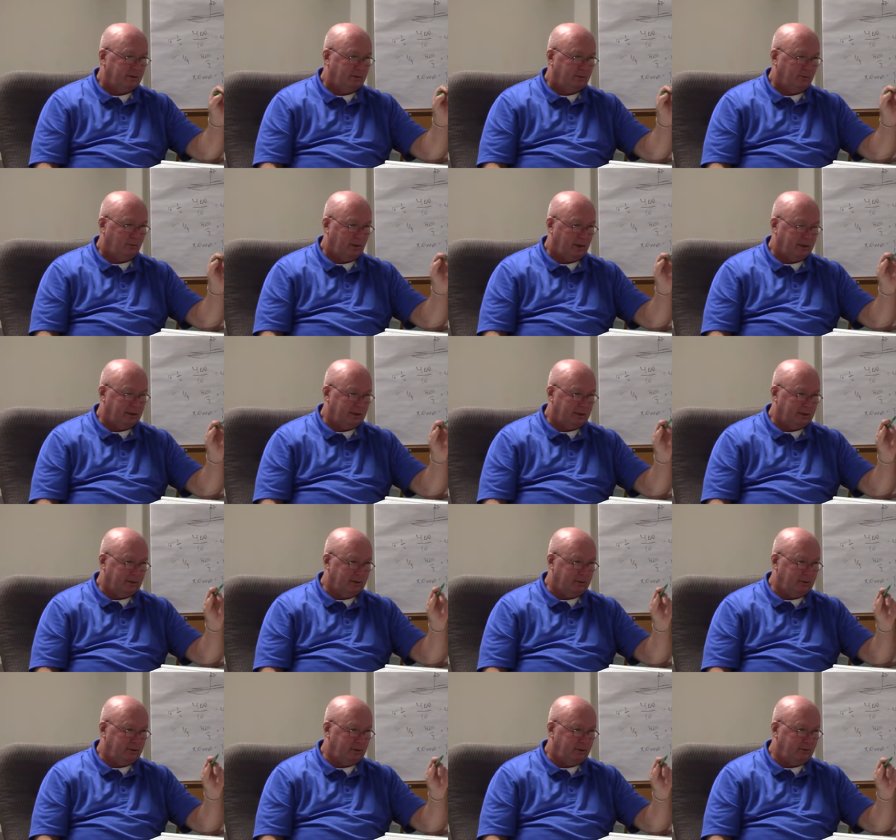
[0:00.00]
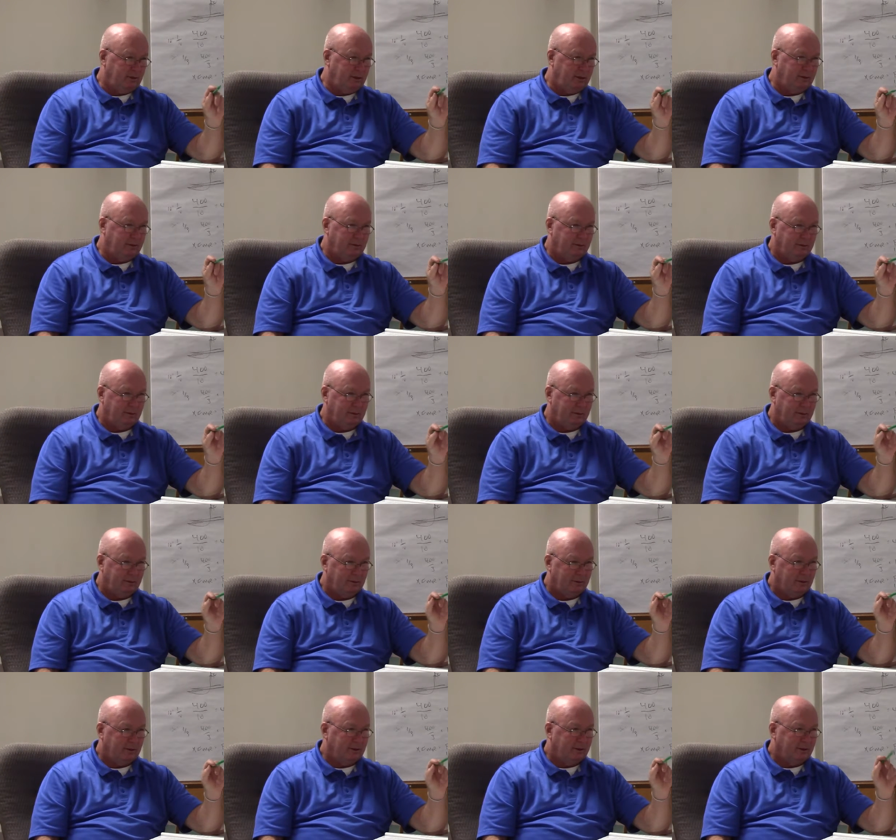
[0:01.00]
what duty?
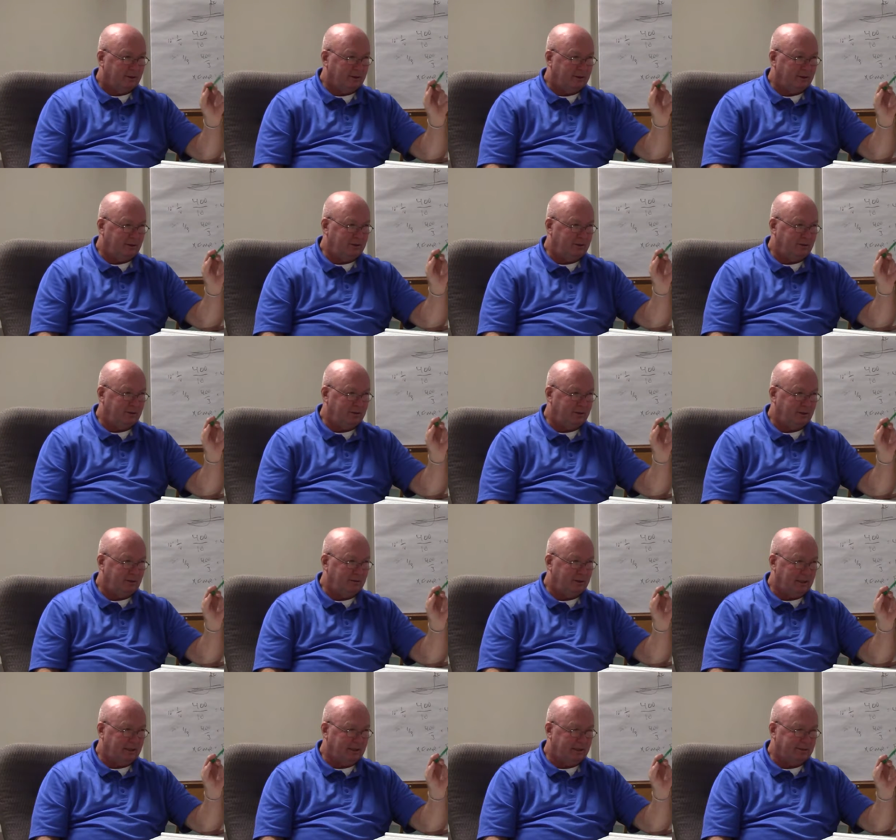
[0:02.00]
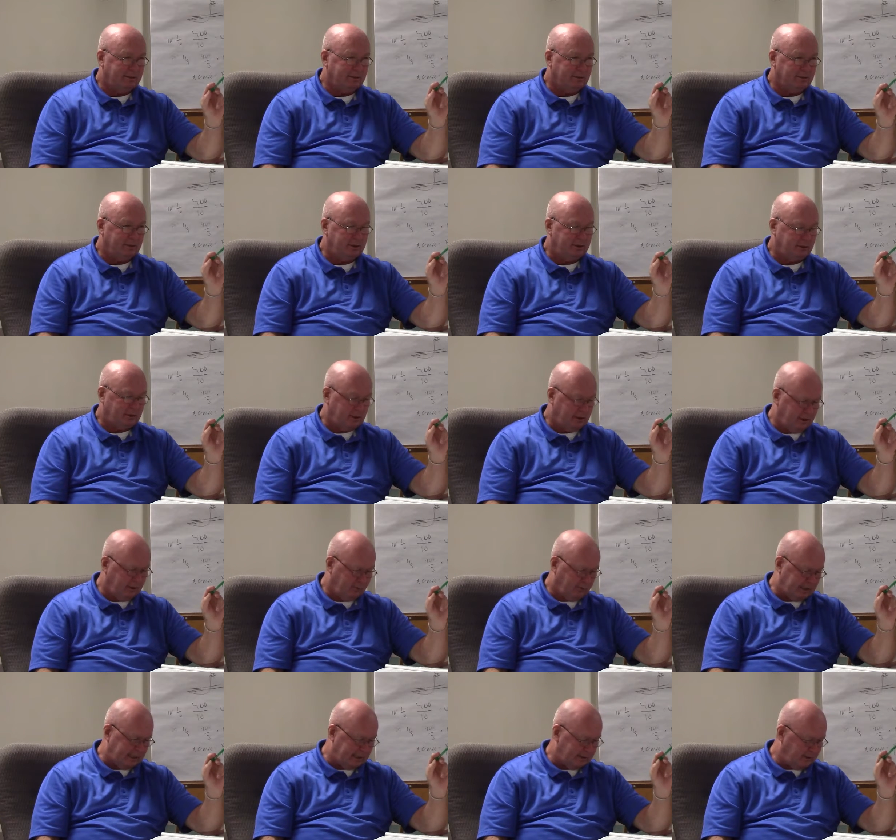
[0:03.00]
Continuous duty unless it's listed
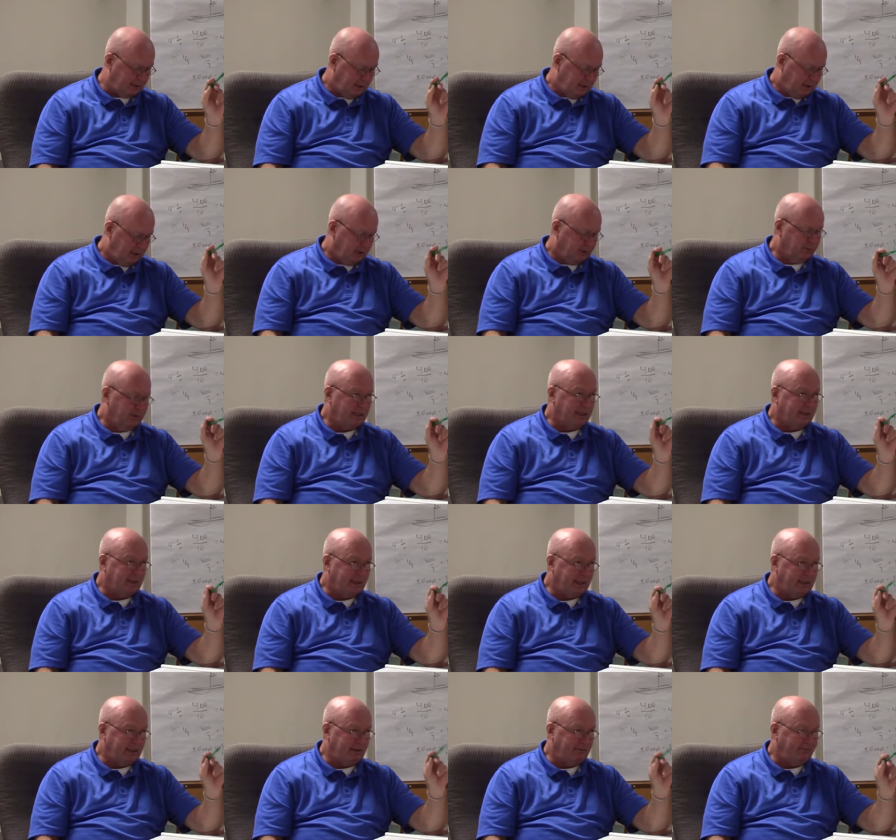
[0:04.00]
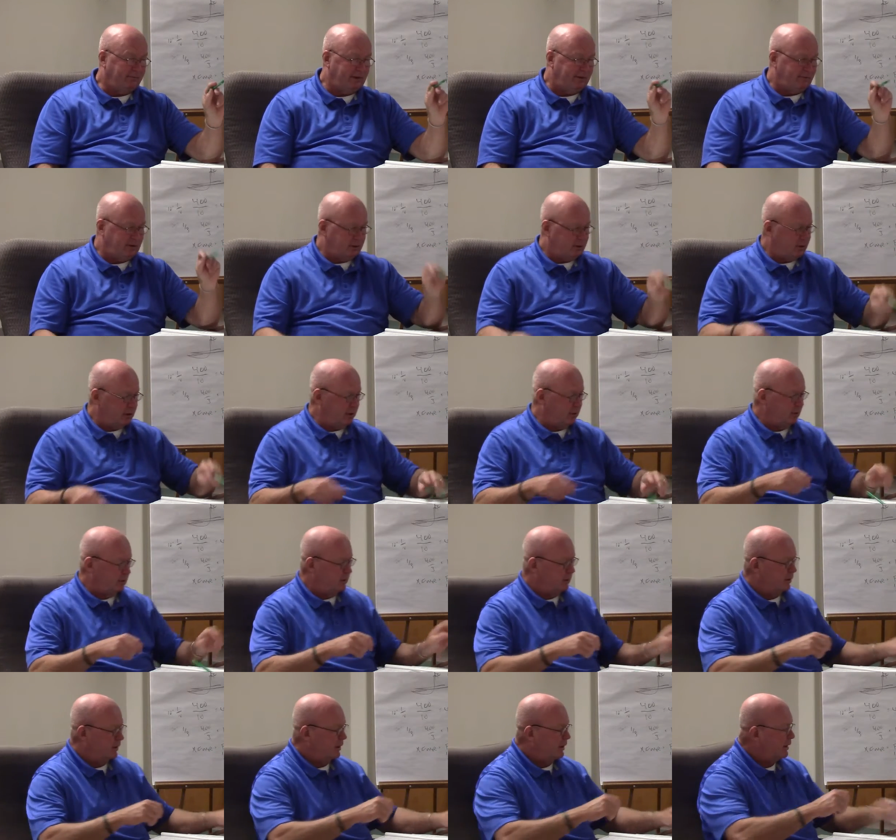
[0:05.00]
otherwise. So we got to take that
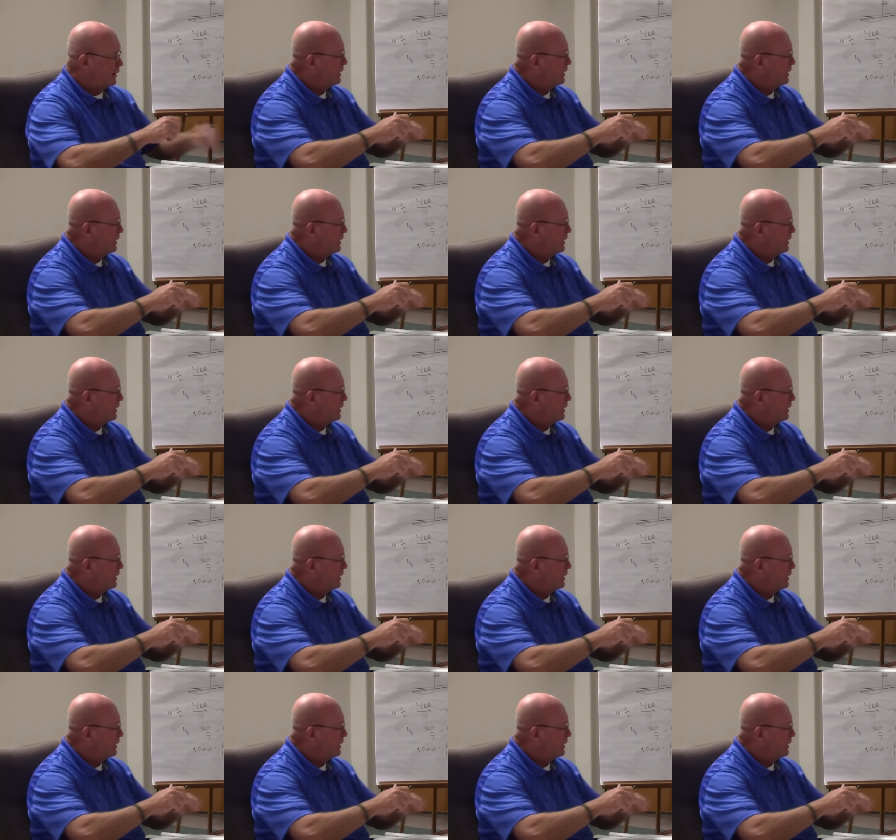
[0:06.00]
52